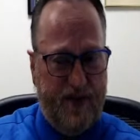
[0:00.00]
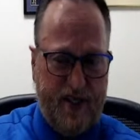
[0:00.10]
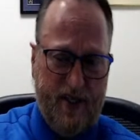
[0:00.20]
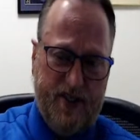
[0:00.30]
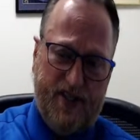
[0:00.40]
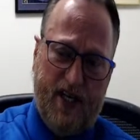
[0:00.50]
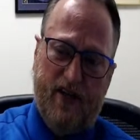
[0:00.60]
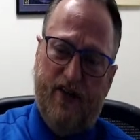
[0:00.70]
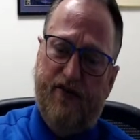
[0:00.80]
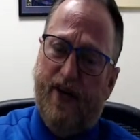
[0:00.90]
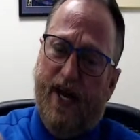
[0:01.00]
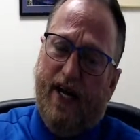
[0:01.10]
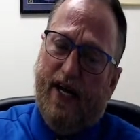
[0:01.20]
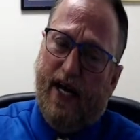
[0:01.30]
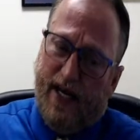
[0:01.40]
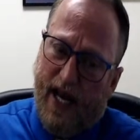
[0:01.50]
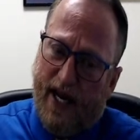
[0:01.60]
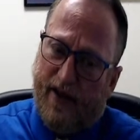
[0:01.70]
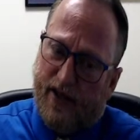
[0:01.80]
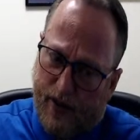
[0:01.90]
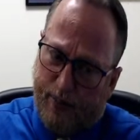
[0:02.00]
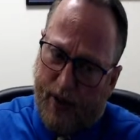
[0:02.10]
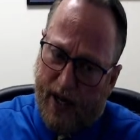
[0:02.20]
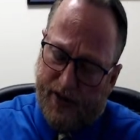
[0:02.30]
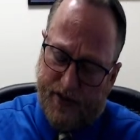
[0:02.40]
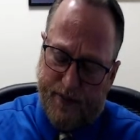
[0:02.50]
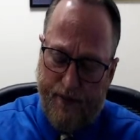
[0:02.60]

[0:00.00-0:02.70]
is going to sell it for $9.98. It's a good price.